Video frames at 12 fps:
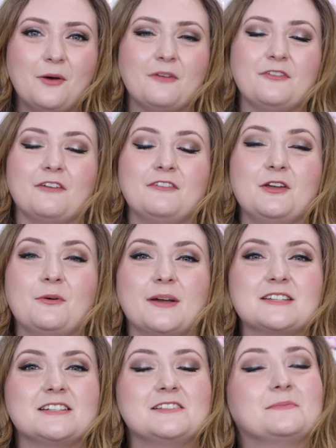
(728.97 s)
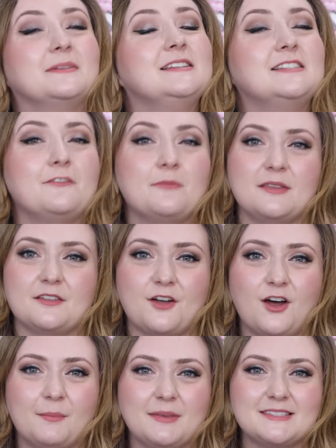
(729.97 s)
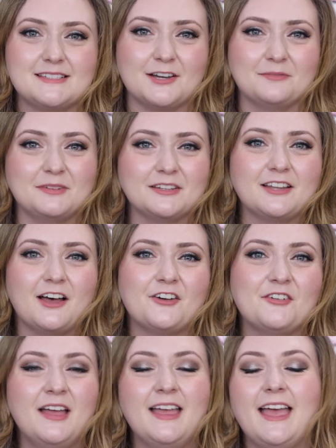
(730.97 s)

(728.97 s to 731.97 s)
If you have any questions, please leave them in the comments down below.